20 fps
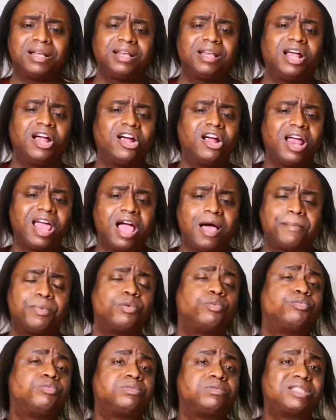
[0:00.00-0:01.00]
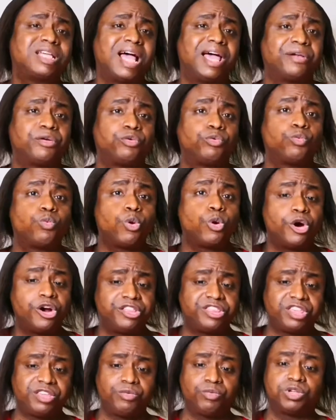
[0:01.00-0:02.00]
her album titled
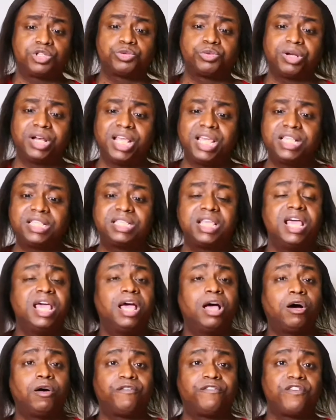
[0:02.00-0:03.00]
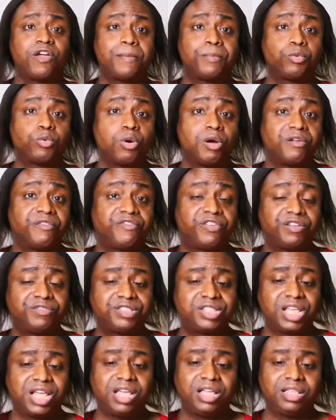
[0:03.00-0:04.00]
Worthy was released on February
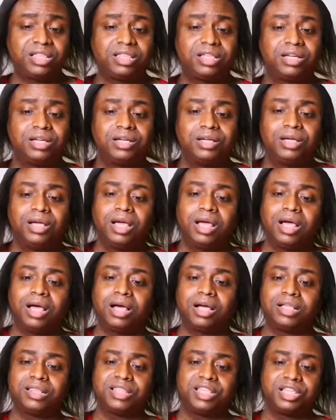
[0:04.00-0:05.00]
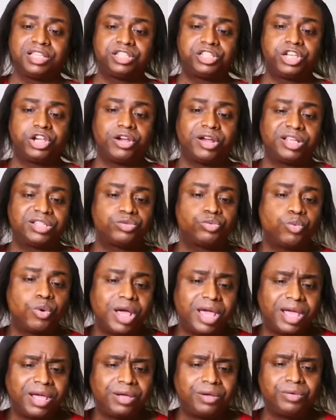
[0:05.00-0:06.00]
15th this year as
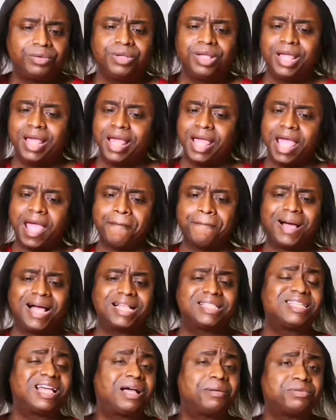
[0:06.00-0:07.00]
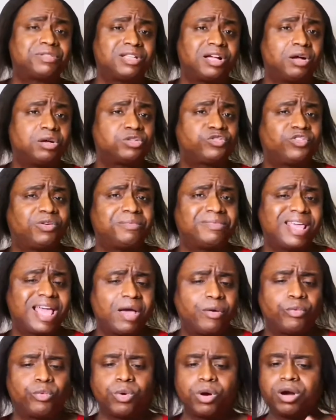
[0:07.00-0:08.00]
well. And my top songs from
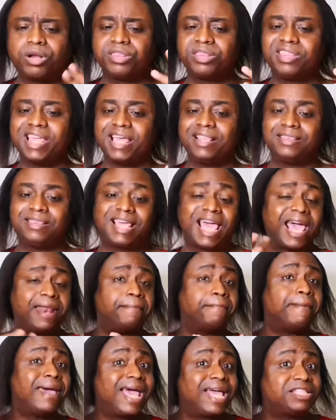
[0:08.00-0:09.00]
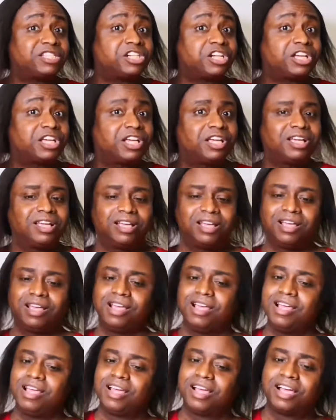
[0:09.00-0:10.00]
that were That Magic,
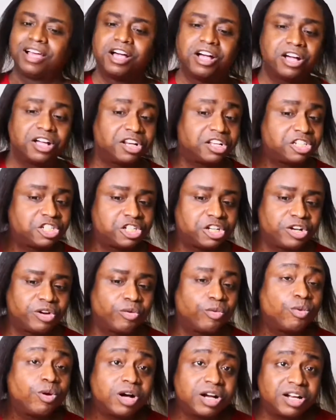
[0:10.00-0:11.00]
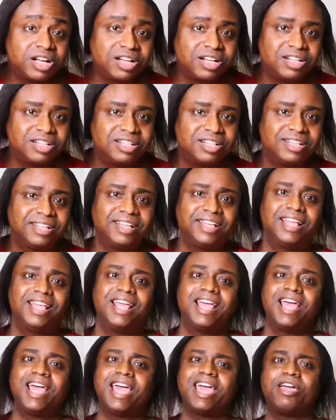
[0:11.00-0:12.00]
Coulda, Shoulda, Woulda,
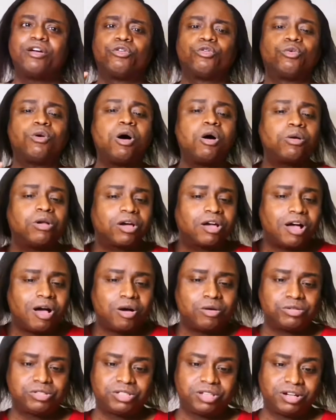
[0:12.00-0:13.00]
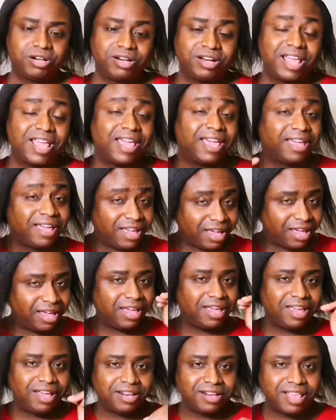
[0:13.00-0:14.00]
and Roller Coaster.
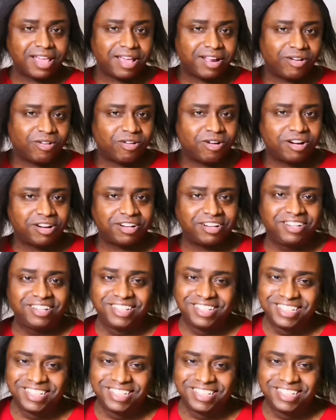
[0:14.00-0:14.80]
In that order.